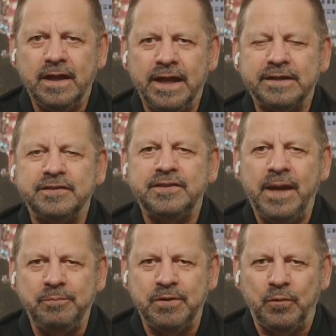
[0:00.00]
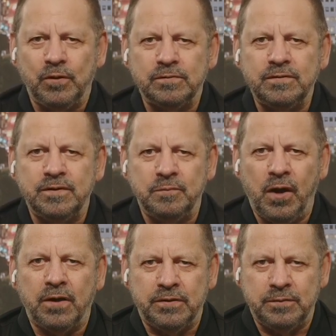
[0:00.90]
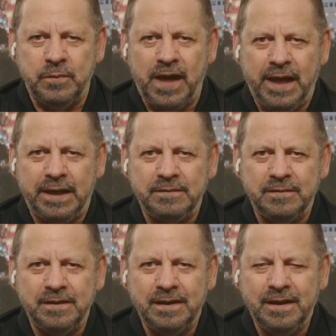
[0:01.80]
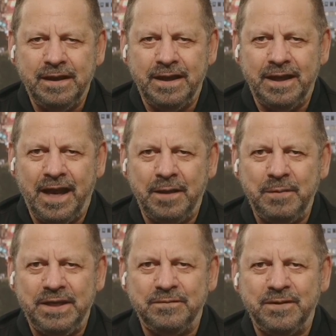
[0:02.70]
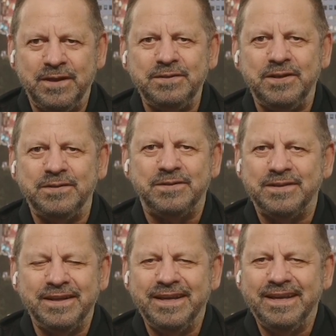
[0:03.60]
acceptable to the modern mind. And I mean, this is.